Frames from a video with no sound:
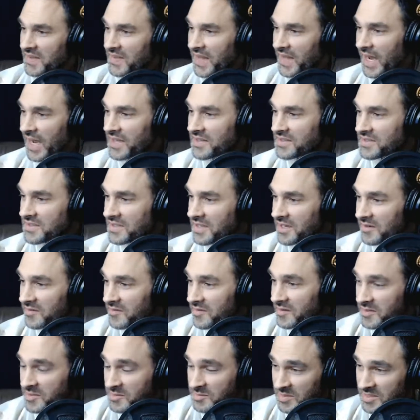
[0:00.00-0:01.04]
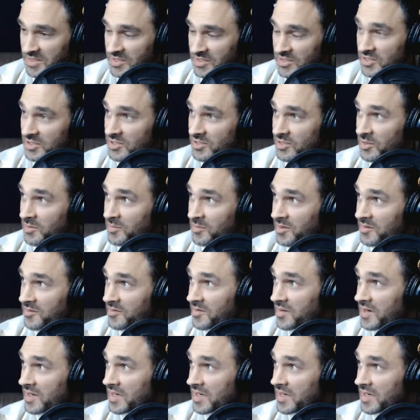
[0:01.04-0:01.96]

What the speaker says: that stuff has been super fun.